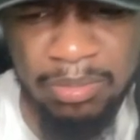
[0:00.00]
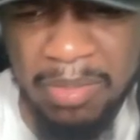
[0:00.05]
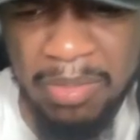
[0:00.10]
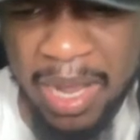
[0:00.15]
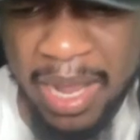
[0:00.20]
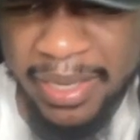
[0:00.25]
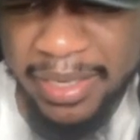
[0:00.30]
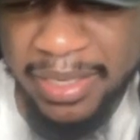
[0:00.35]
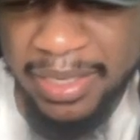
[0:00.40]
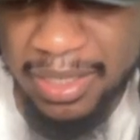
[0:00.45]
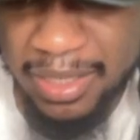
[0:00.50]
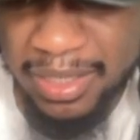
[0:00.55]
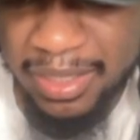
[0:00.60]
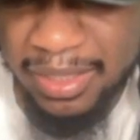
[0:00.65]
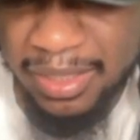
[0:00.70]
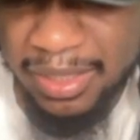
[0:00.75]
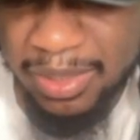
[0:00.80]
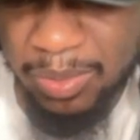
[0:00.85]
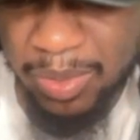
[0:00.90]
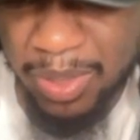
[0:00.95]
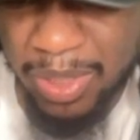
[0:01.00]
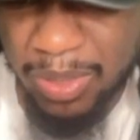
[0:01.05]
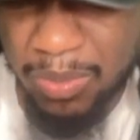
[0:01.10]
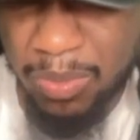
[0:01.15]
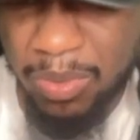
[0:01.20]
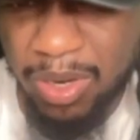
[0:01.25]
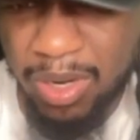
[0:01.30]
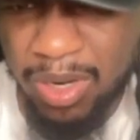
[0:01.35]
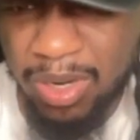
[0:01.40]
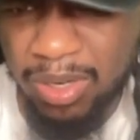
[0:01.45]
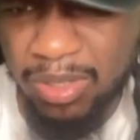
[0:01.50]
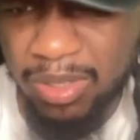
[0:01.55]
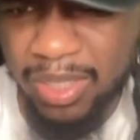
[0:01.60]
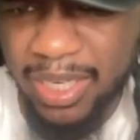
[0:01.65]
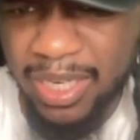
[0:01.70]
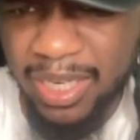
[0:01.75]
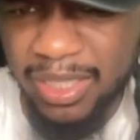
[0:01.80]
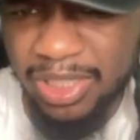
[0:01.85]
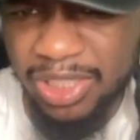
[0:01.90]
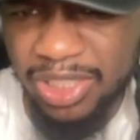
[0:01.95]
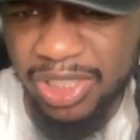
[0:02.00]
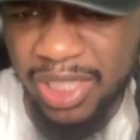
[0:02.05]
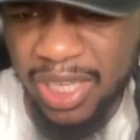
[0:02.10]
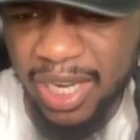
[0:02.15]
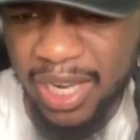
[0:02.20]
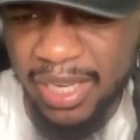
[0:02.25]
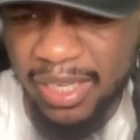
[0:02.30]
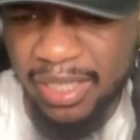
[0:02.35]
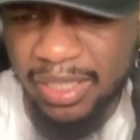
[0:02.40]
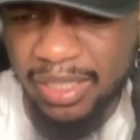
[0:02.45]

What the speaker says: My goodness, what in the world? Kind of shot.